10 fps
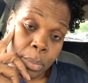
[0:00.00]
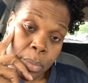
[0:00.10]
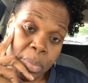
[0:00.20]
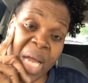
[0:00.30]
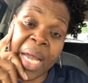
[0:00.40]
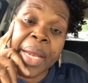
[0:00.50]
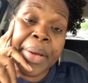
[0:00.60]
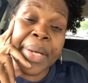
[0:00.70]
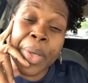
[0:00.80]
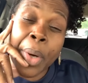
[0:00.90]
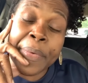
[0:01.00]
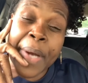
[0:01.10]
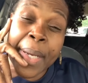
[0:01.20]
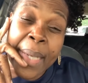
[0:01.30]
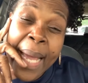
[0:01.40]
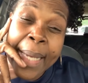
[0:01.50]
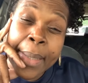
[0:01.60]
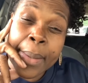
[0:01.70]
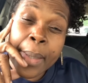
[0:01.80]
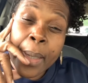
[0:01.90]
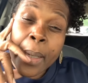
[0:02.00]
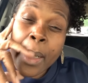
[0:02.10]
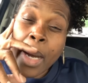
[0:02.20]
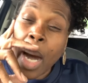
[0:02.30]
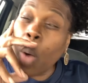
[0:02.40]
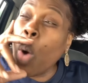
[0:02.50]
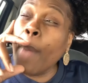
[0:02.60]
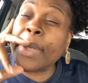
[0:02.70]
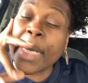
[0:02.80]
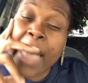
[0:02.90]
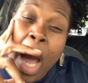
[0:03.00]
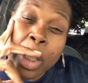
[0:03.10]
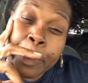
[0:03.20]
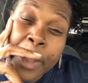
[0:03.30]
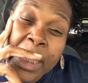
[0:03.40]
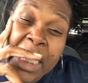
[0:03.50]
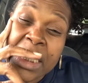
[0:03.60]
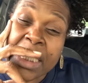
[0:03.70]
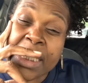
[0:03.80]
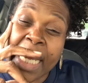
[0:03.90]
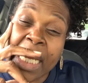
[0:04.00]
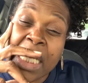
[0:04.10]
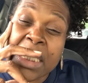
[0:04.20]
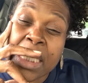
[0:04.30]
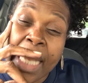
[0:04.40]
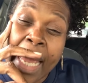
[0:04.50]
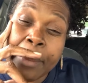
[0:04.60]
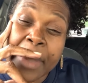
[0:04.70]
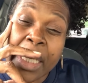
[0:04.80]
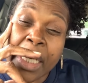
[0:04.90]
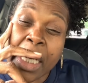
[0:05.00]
Now here in North Carolina, a woman can call the police and say he slapped me and